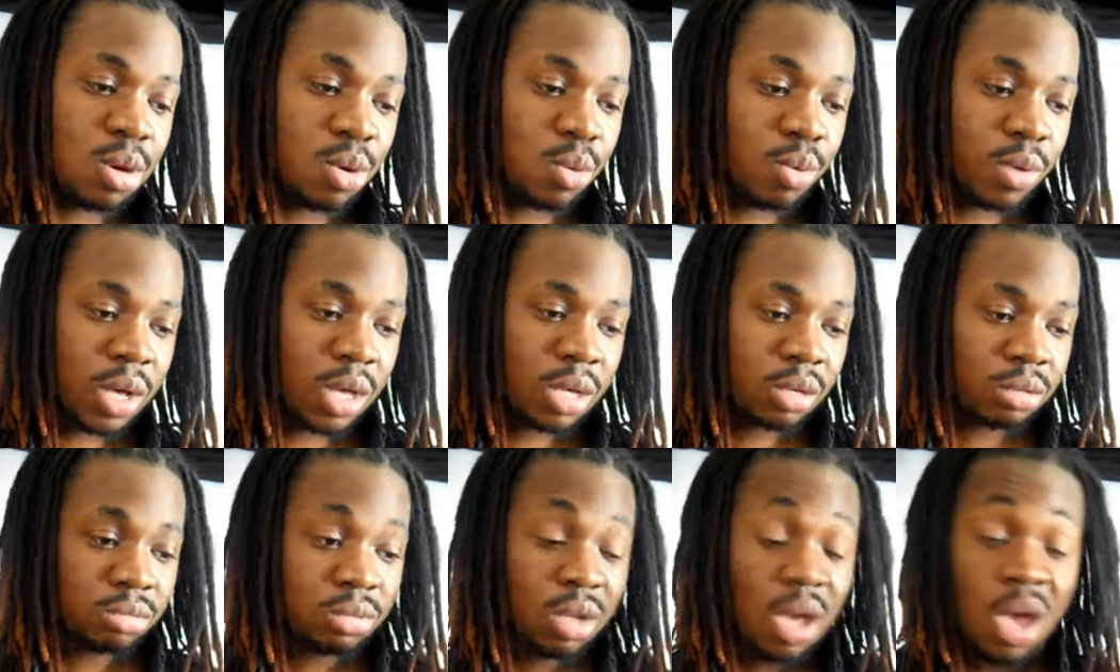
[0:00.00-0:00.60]

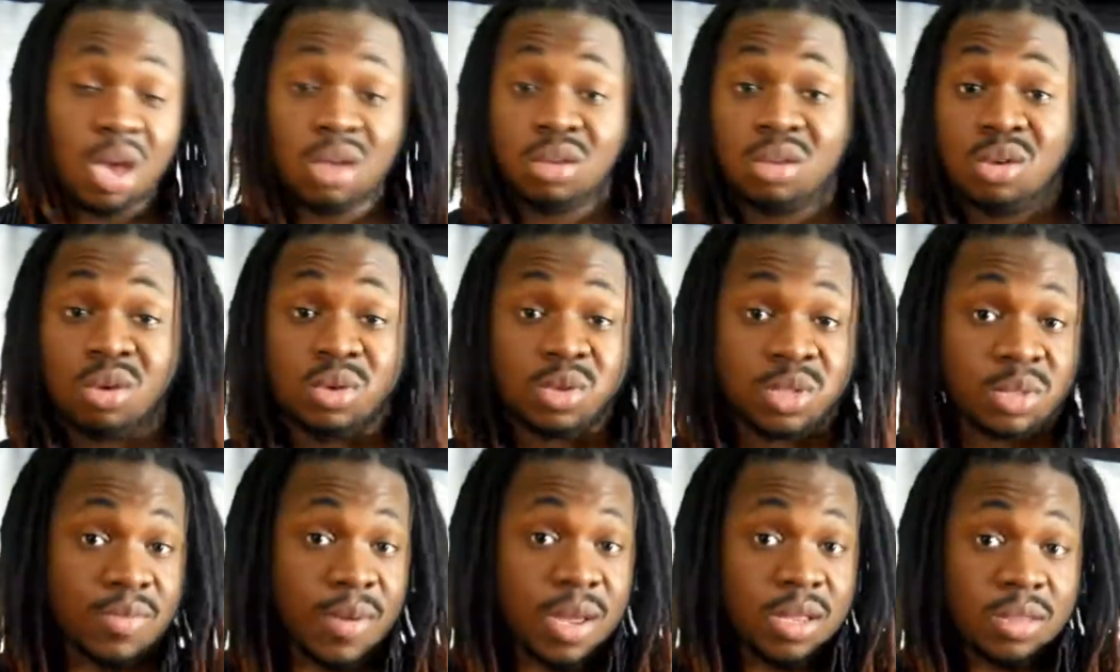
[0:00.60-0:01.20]
what? You
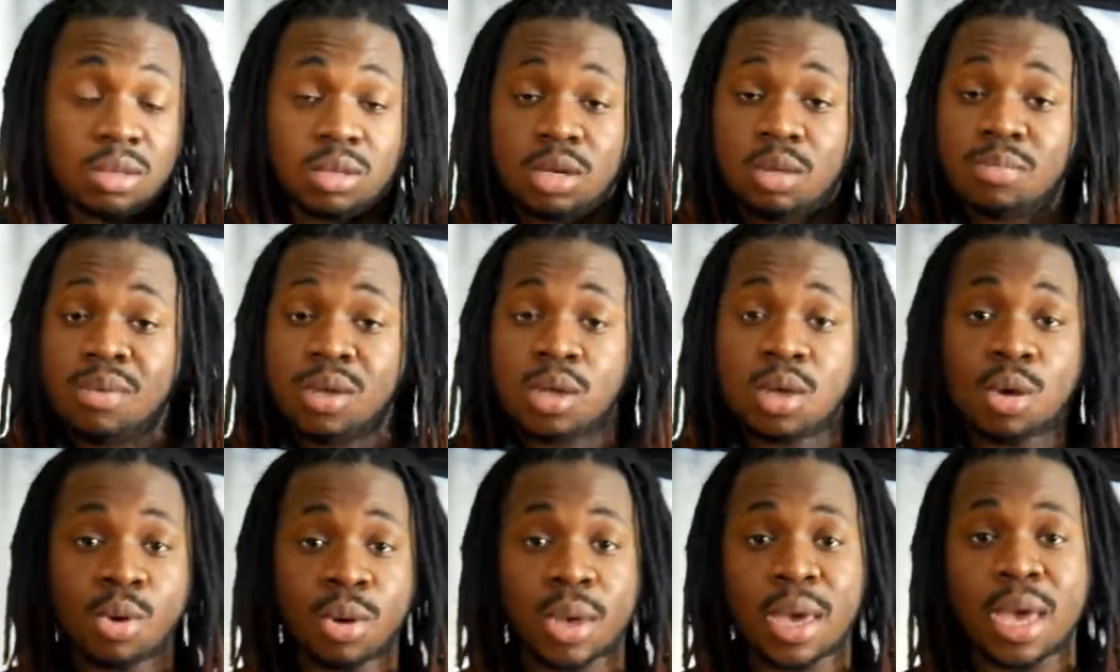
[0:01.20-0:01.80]
expect them to be
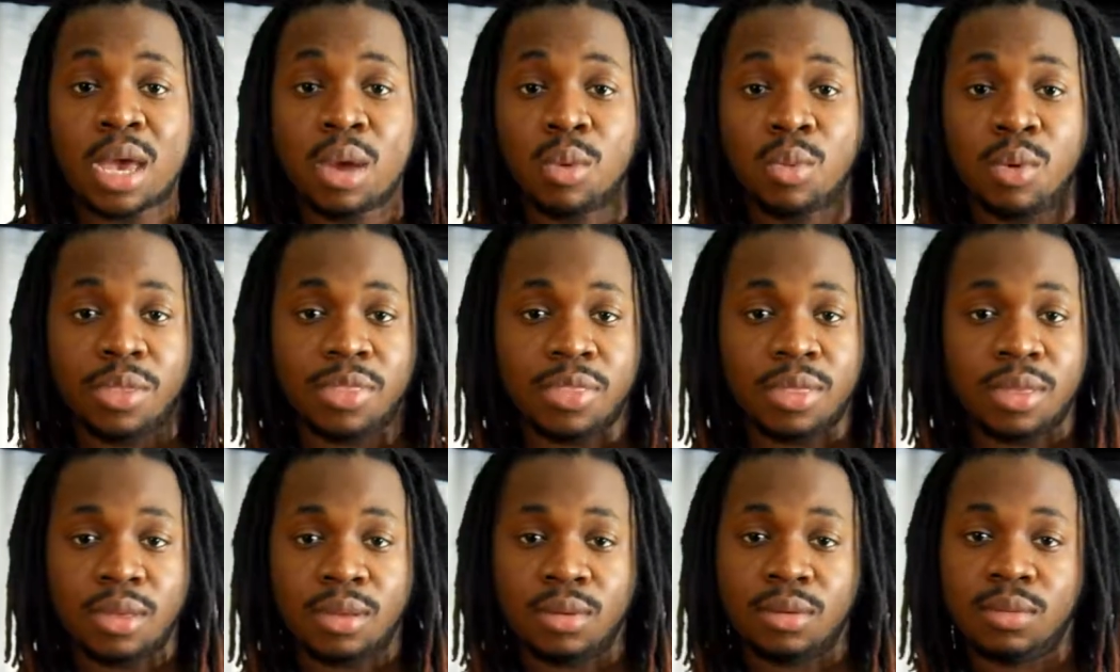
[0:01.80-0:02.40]
okay with
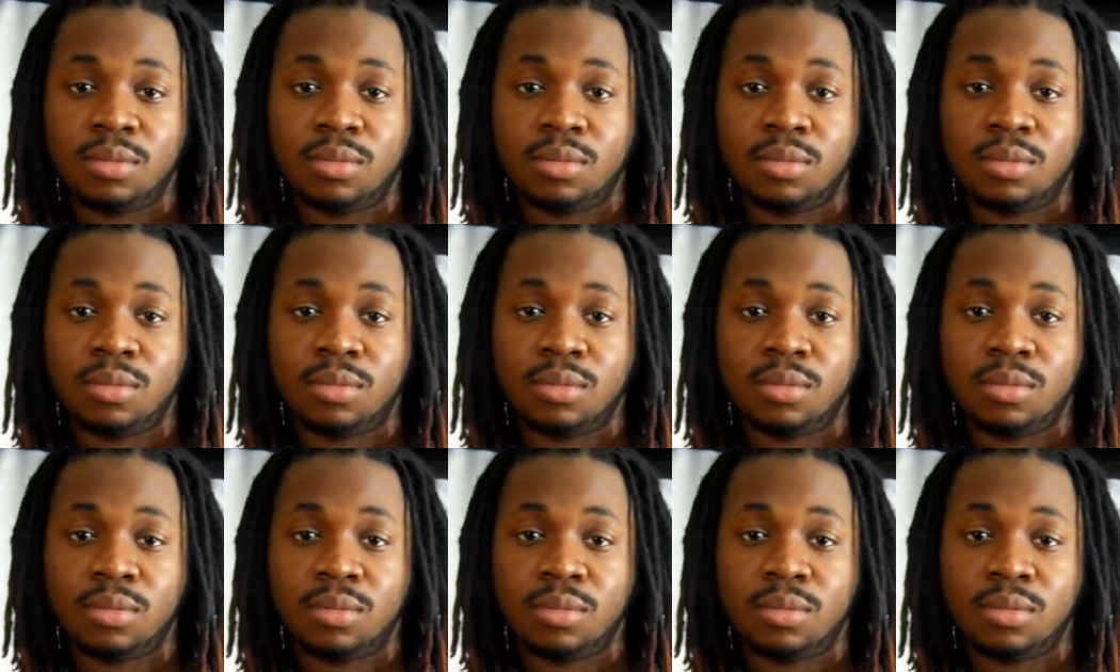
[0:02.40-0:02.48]
it.